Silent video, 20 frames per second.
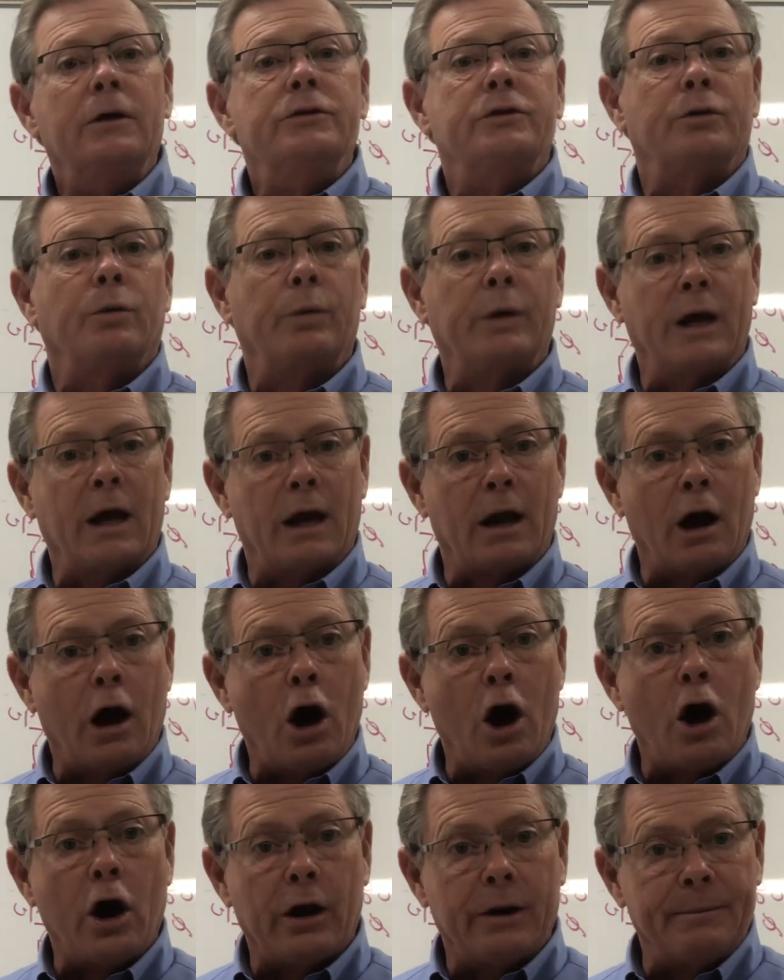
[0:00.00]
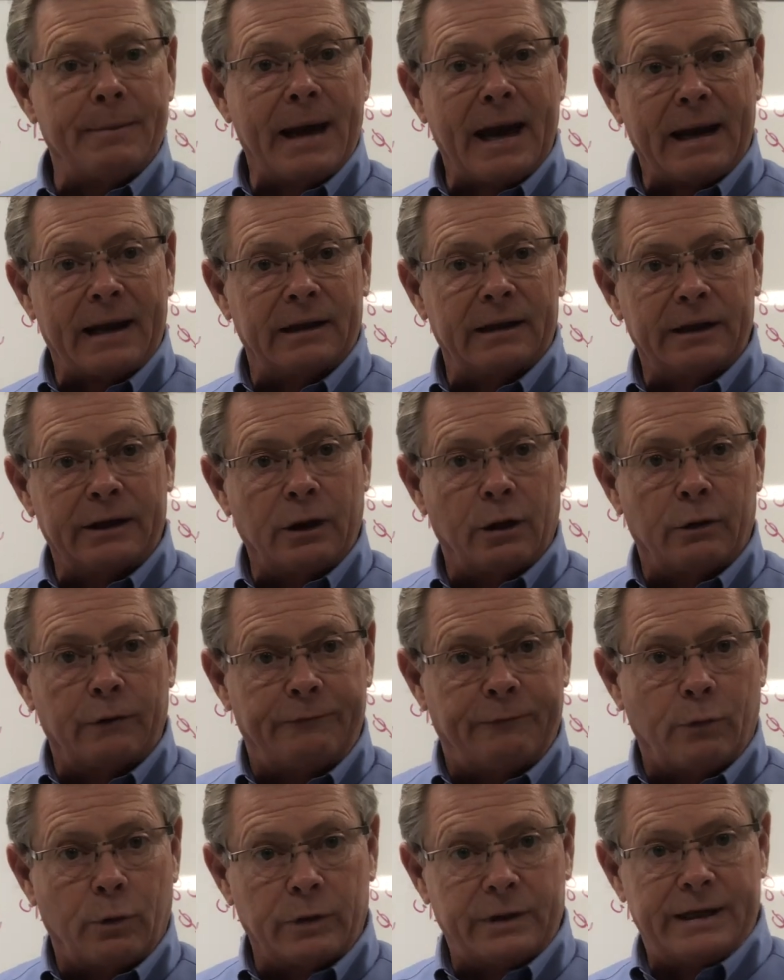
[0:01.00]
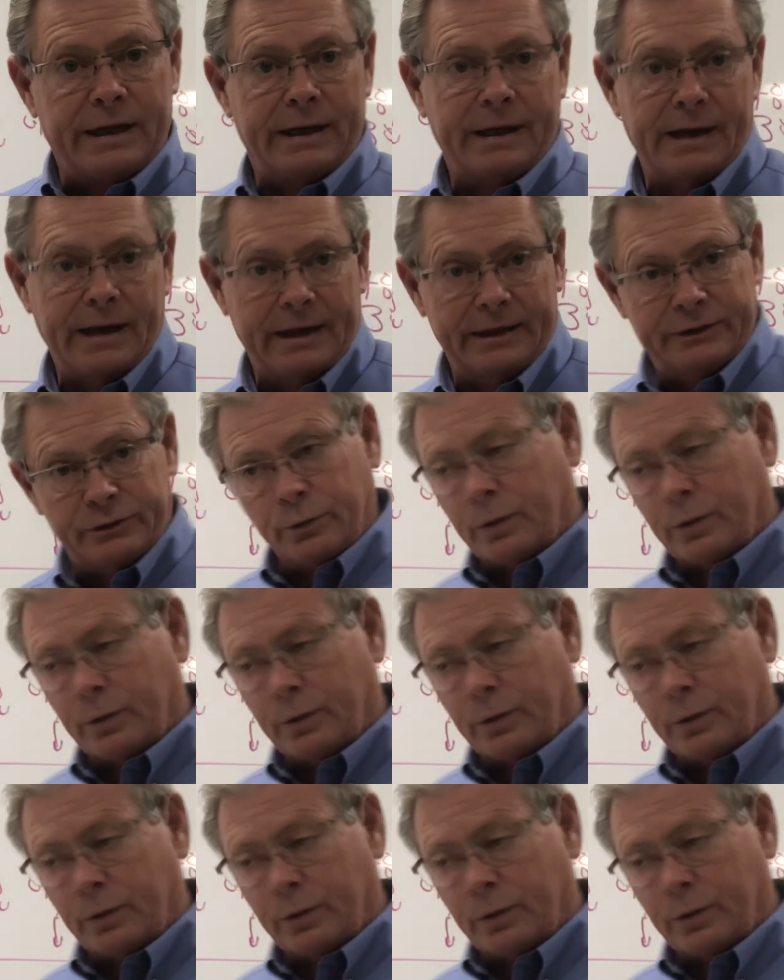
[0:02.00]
So we got to automatically go to 14 gauge